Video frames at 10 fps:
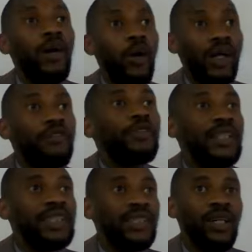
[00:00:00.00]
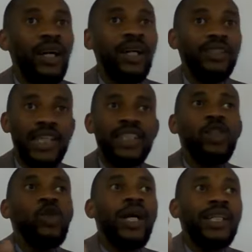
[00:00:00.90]
or reference, just
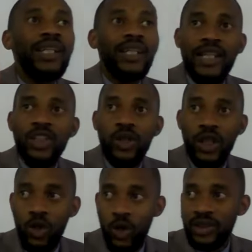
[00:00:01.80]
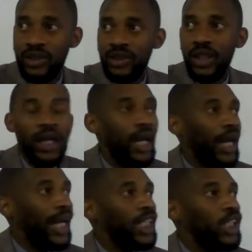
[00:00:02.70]
look at Christ on the cross,
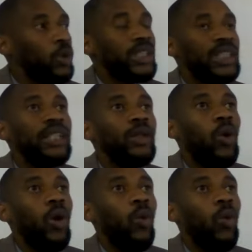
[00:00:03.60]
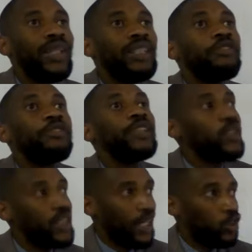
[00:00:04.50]
and you will see what it
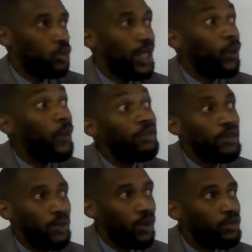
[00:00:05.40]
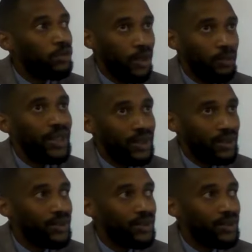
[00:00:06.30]
feels like to be away from God for a bit.